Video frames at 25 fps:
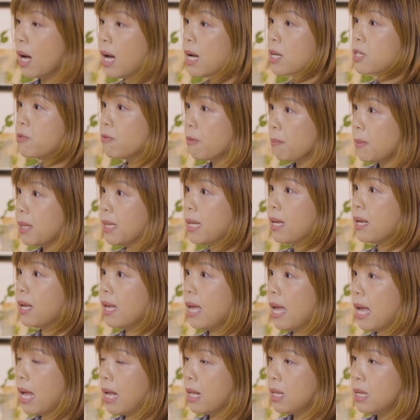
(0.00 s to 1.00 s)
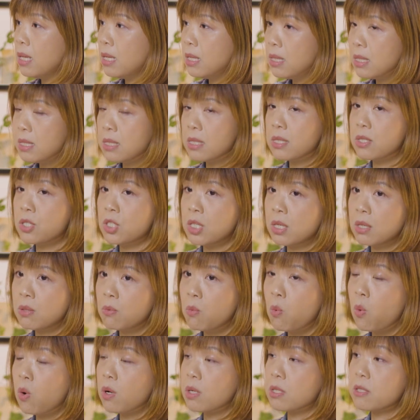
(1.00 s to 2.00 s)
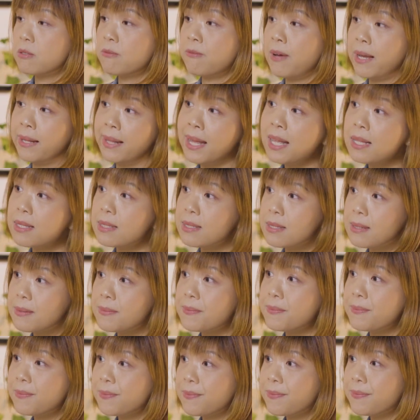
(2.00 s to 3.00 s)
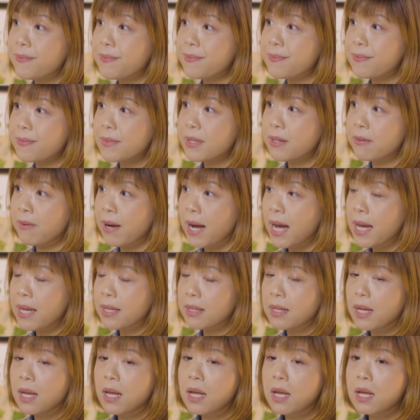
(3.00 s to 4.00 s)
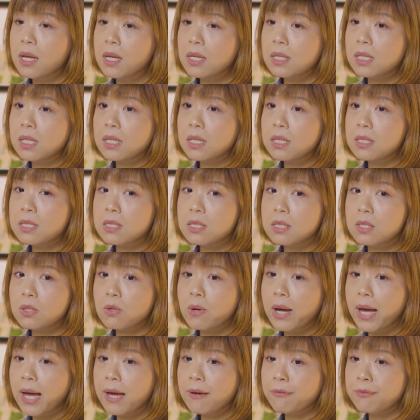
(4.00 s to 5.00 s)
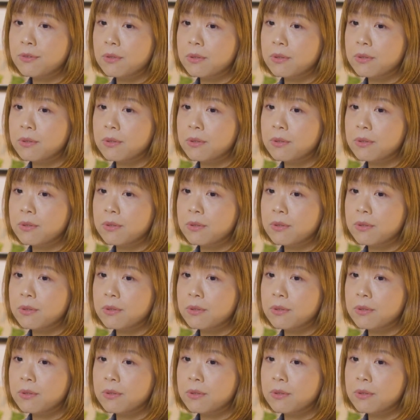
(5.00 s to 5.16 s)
us for making any decision was finance right? Because you have to